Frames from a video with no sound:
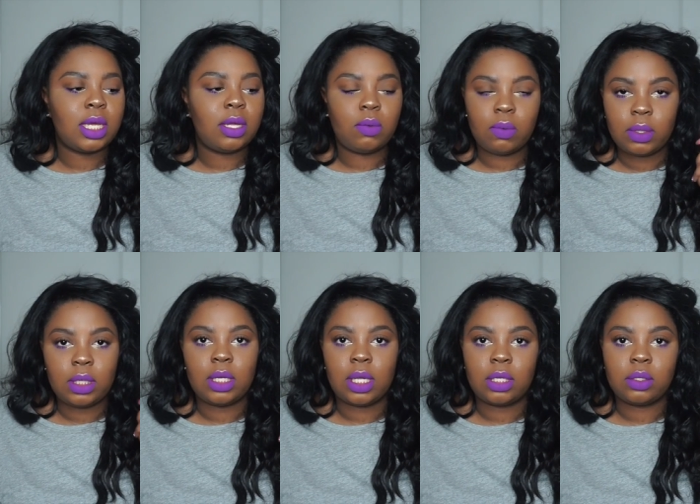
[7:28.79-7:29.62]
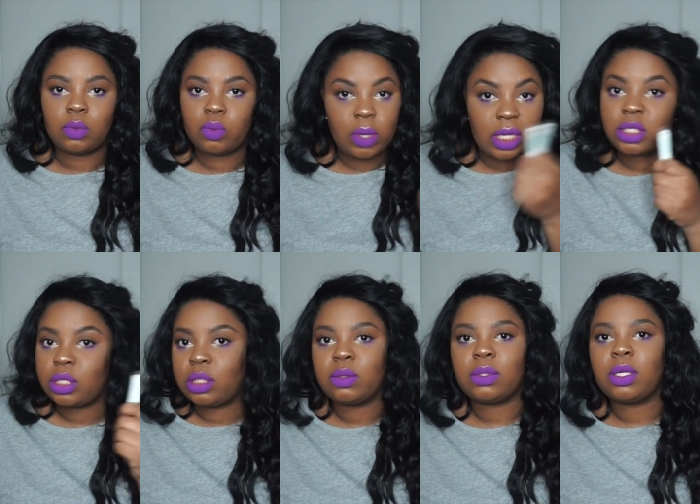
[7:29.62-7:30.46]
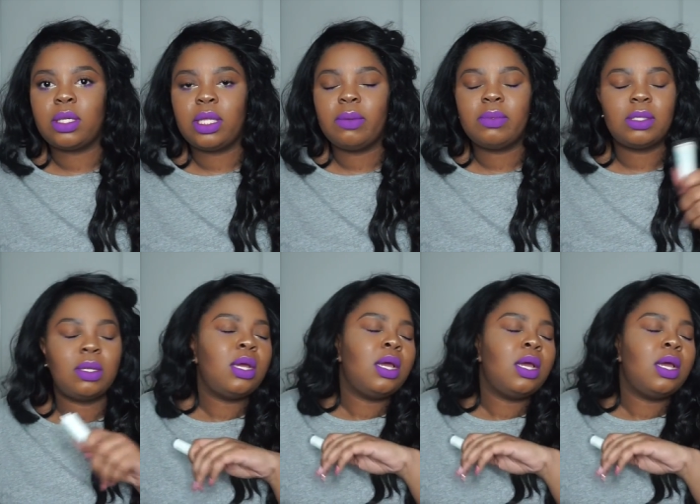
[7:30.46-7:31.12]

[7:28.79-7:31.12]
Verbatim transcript: It really does rescue your lips.